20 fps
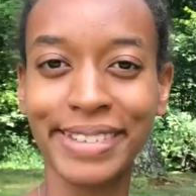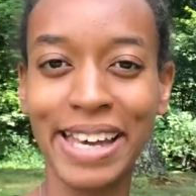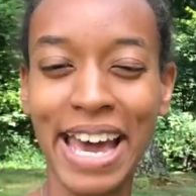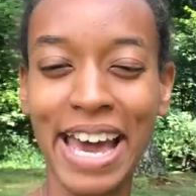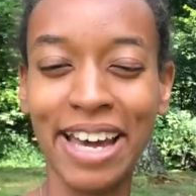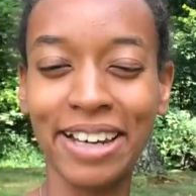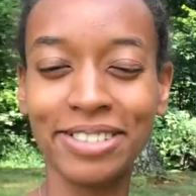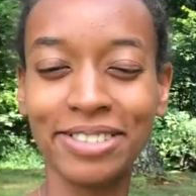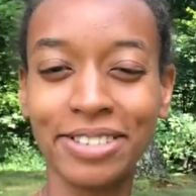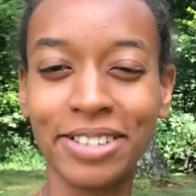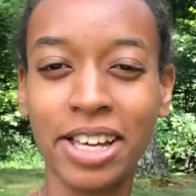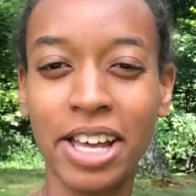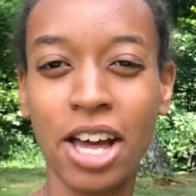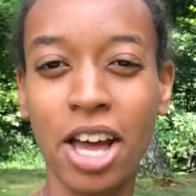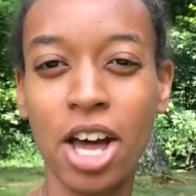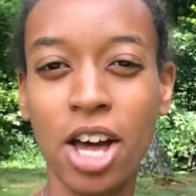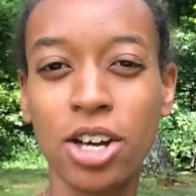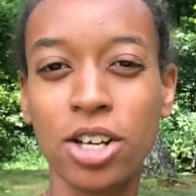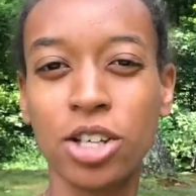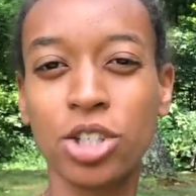Hey,
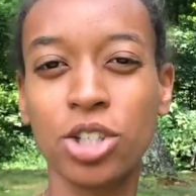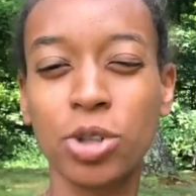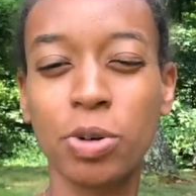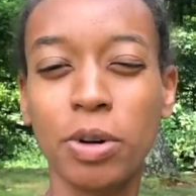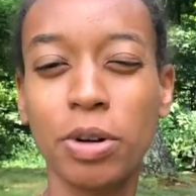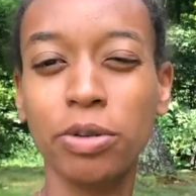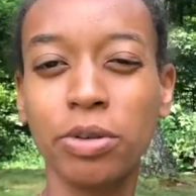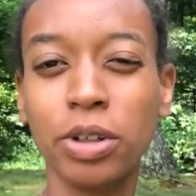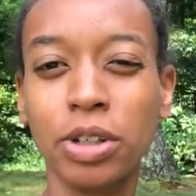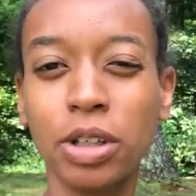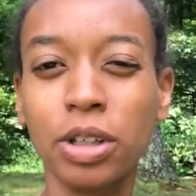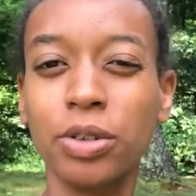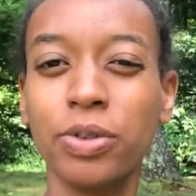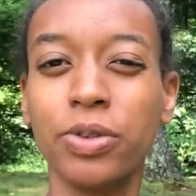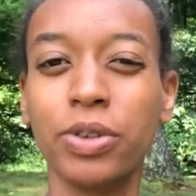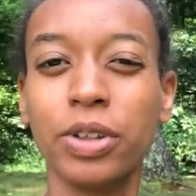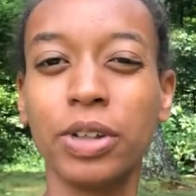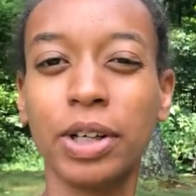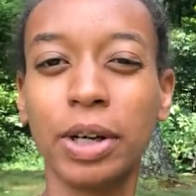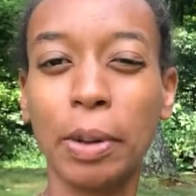so I really
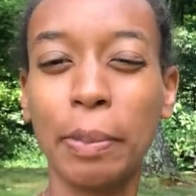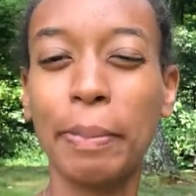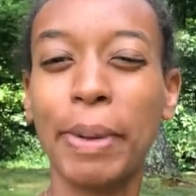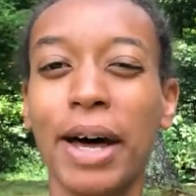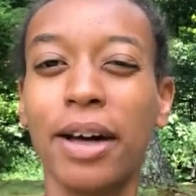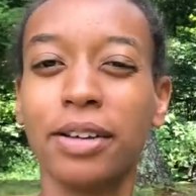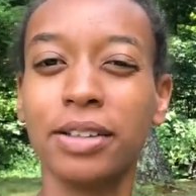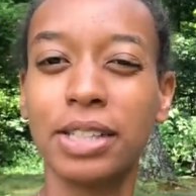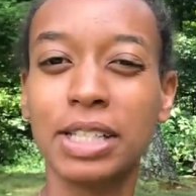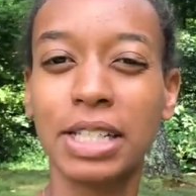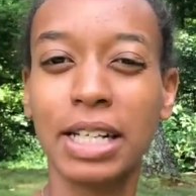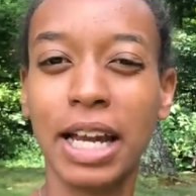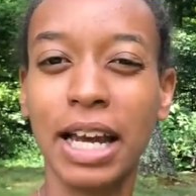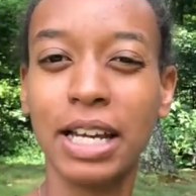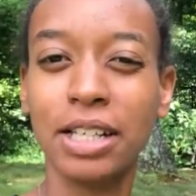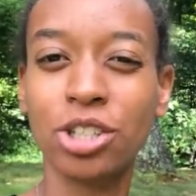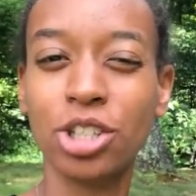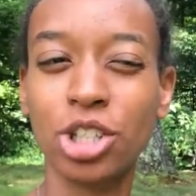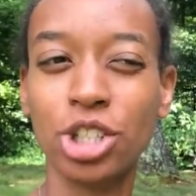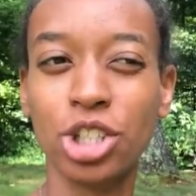feel compelled
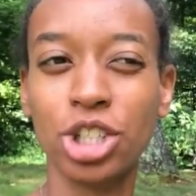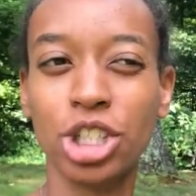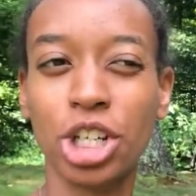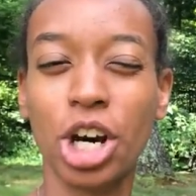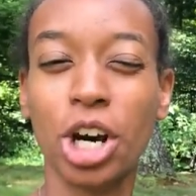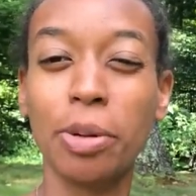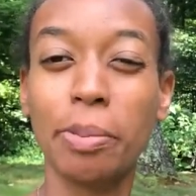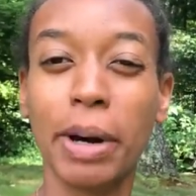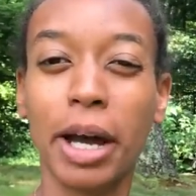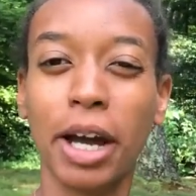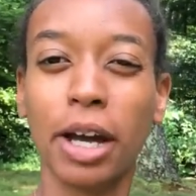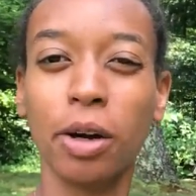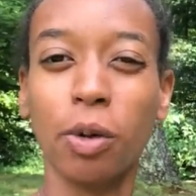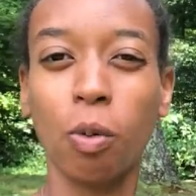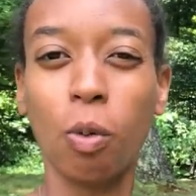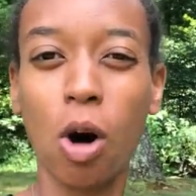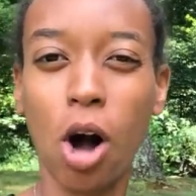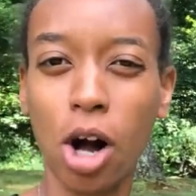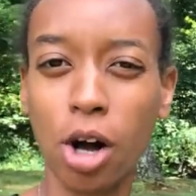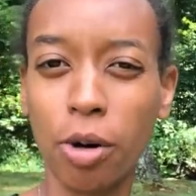today to share my
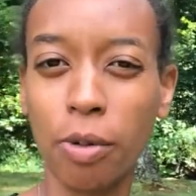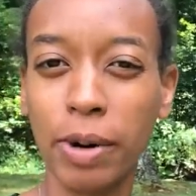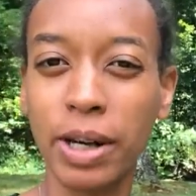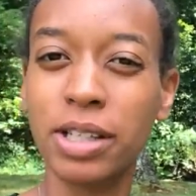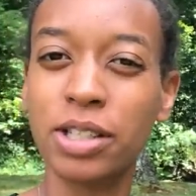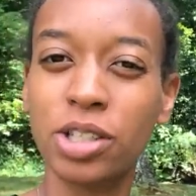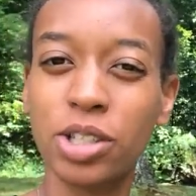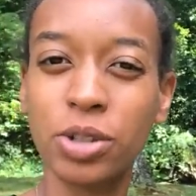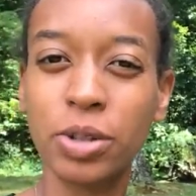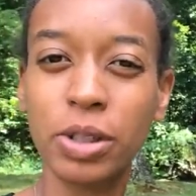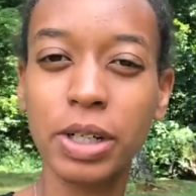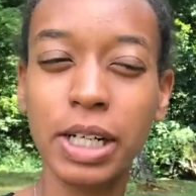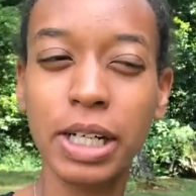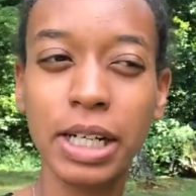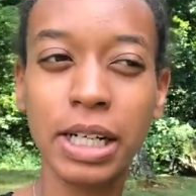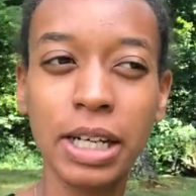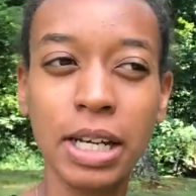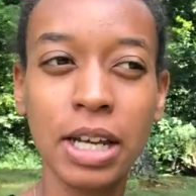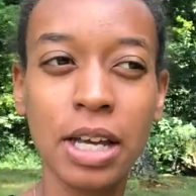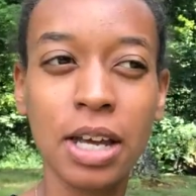walkaway
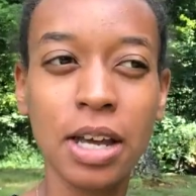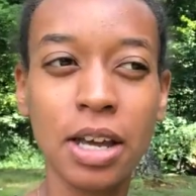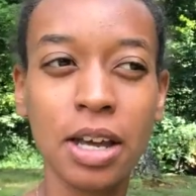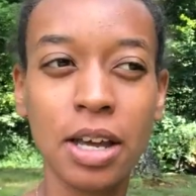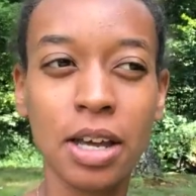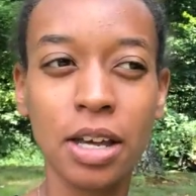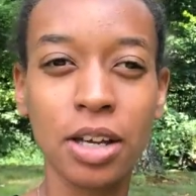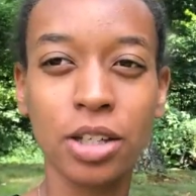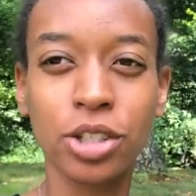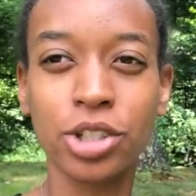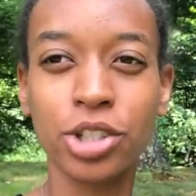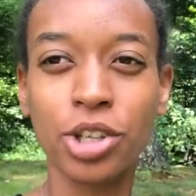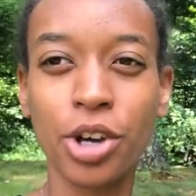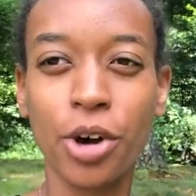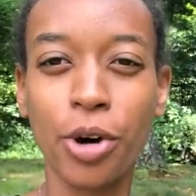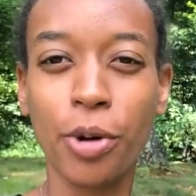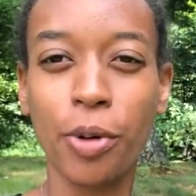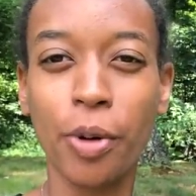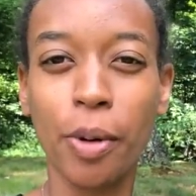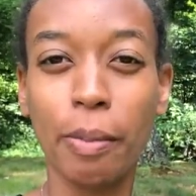story.
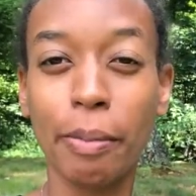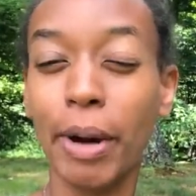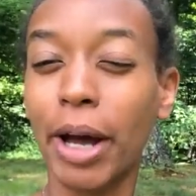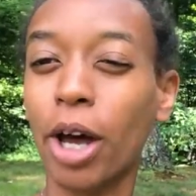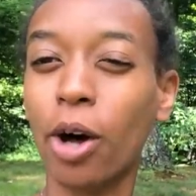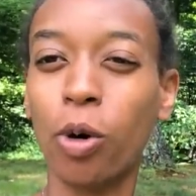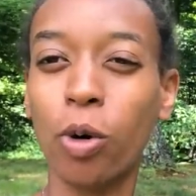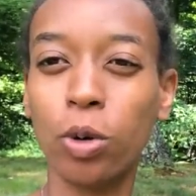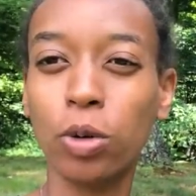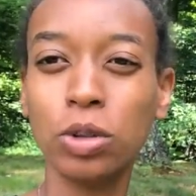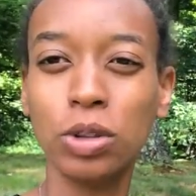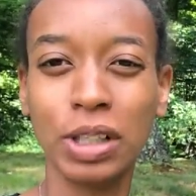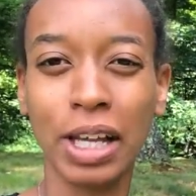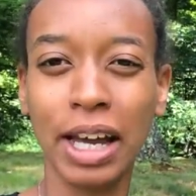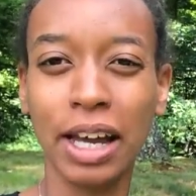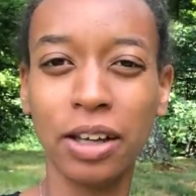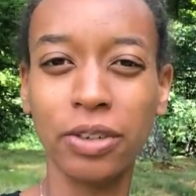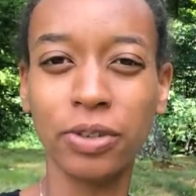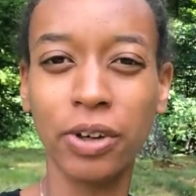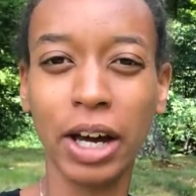So, my whole
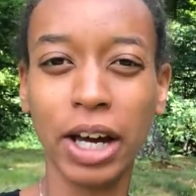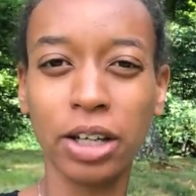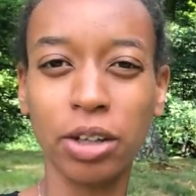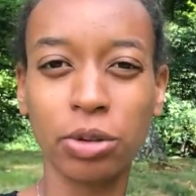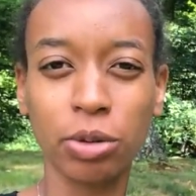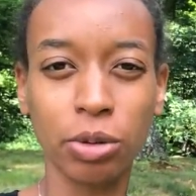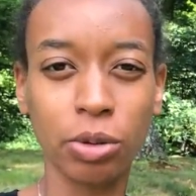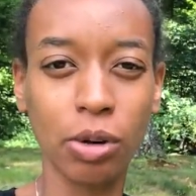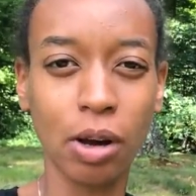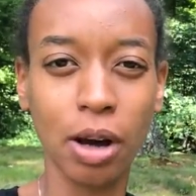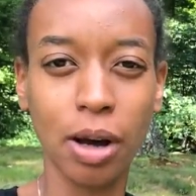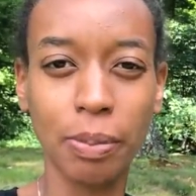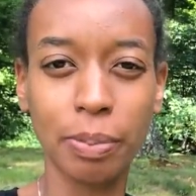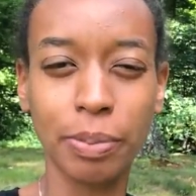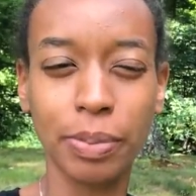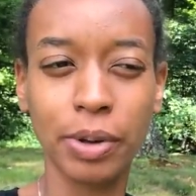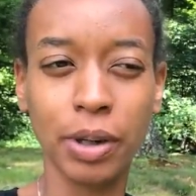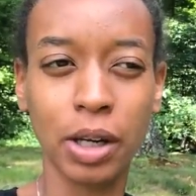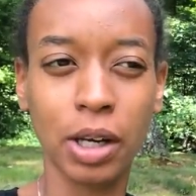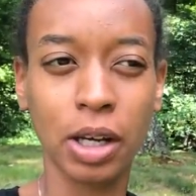life, I grew up
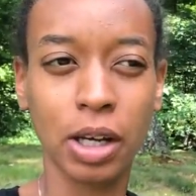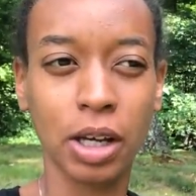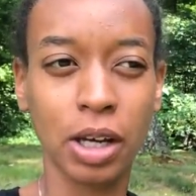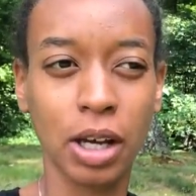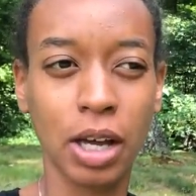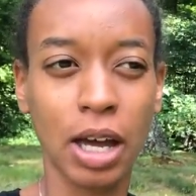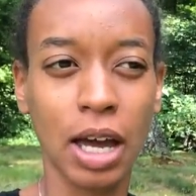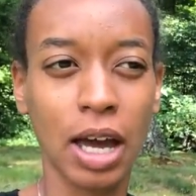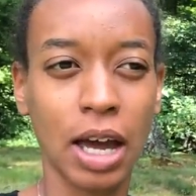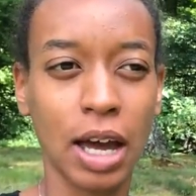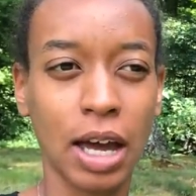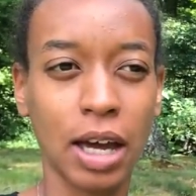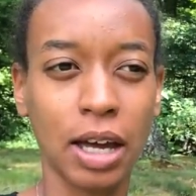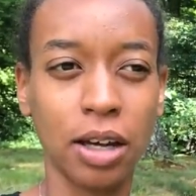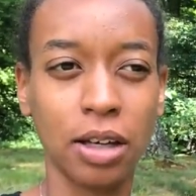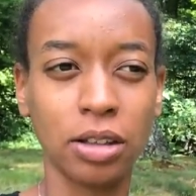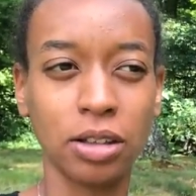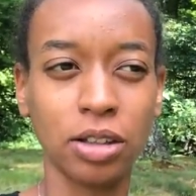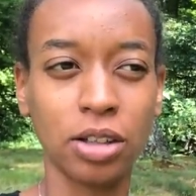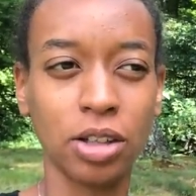
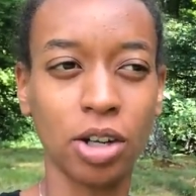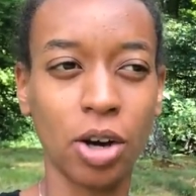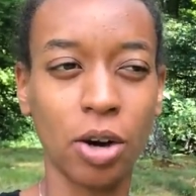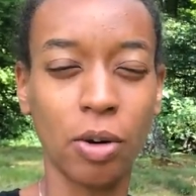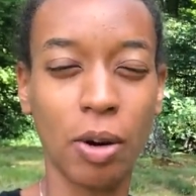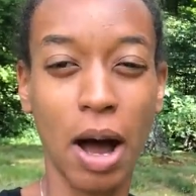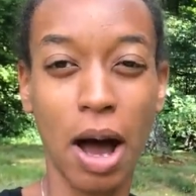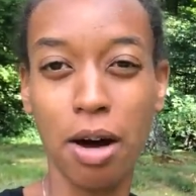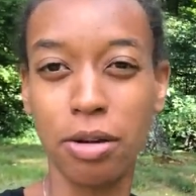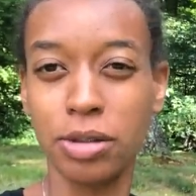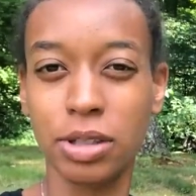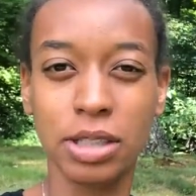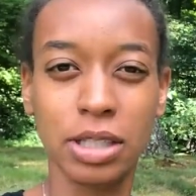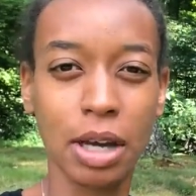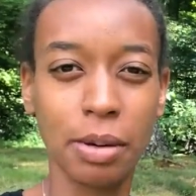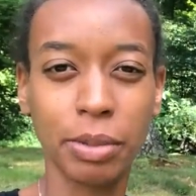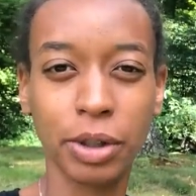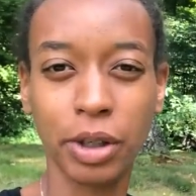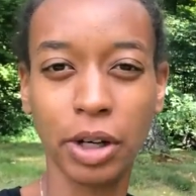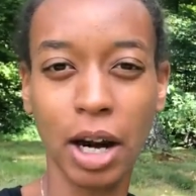and, I was a
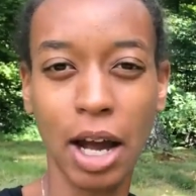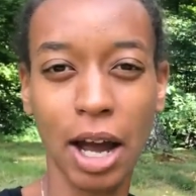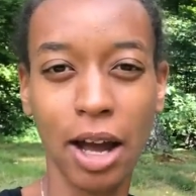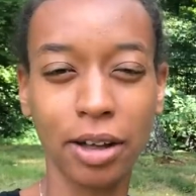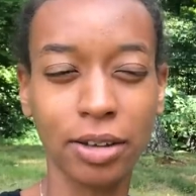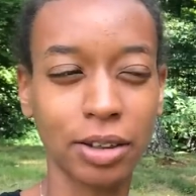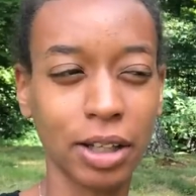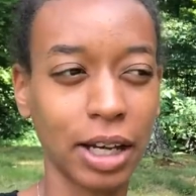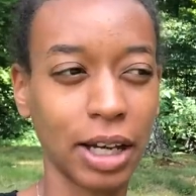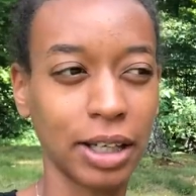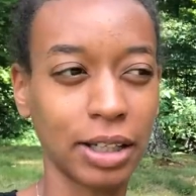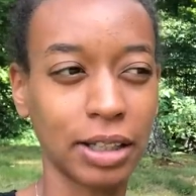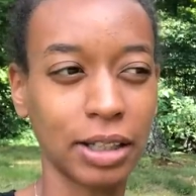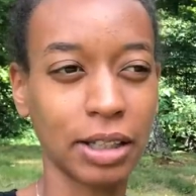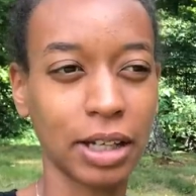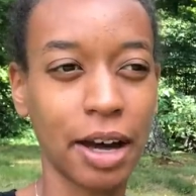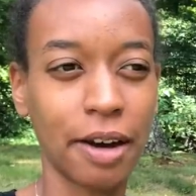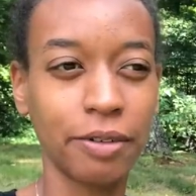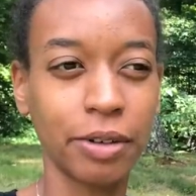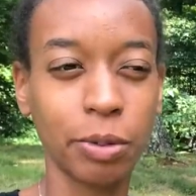Democrat. Like,
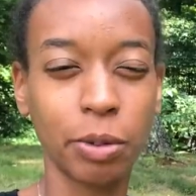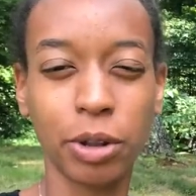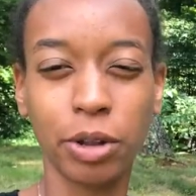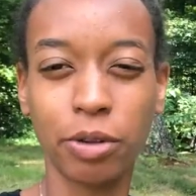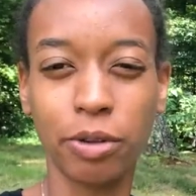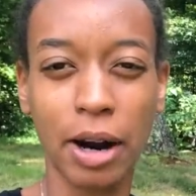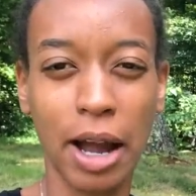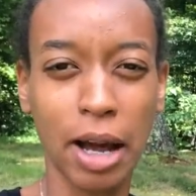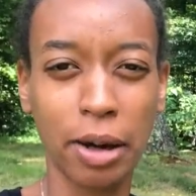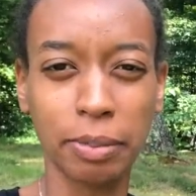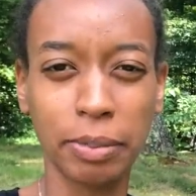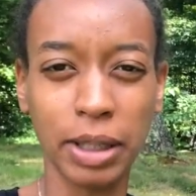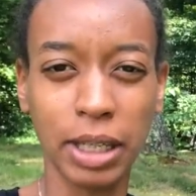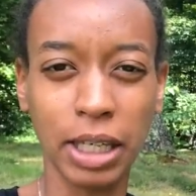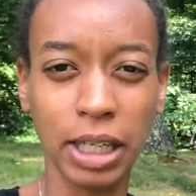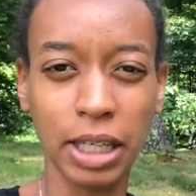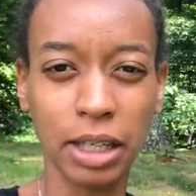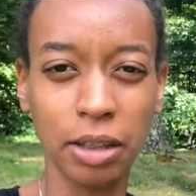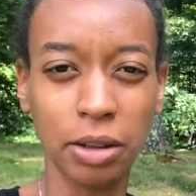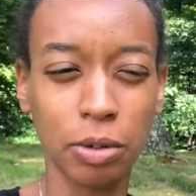everyone around
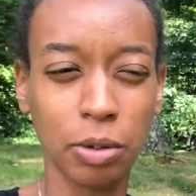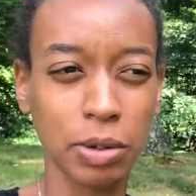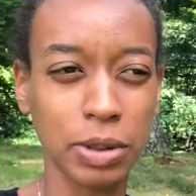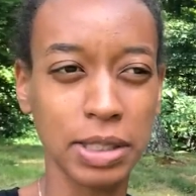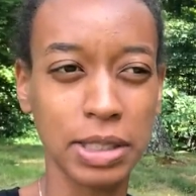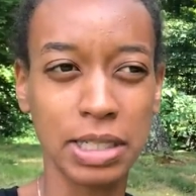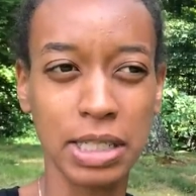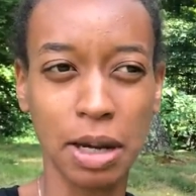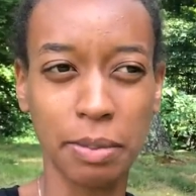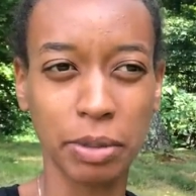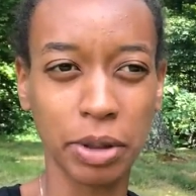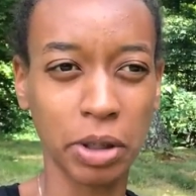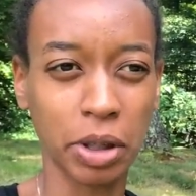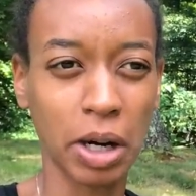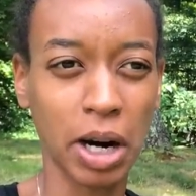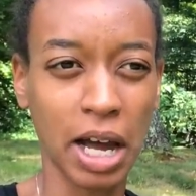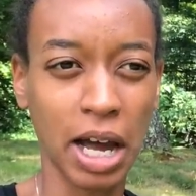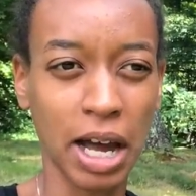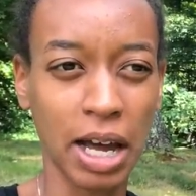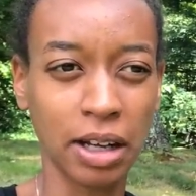me was a
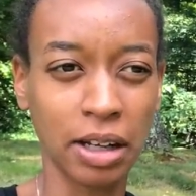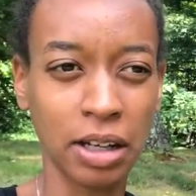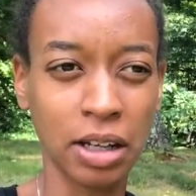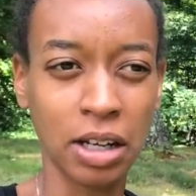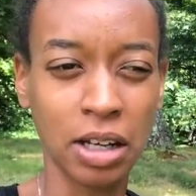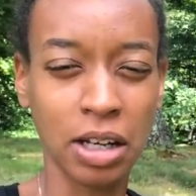Democrat.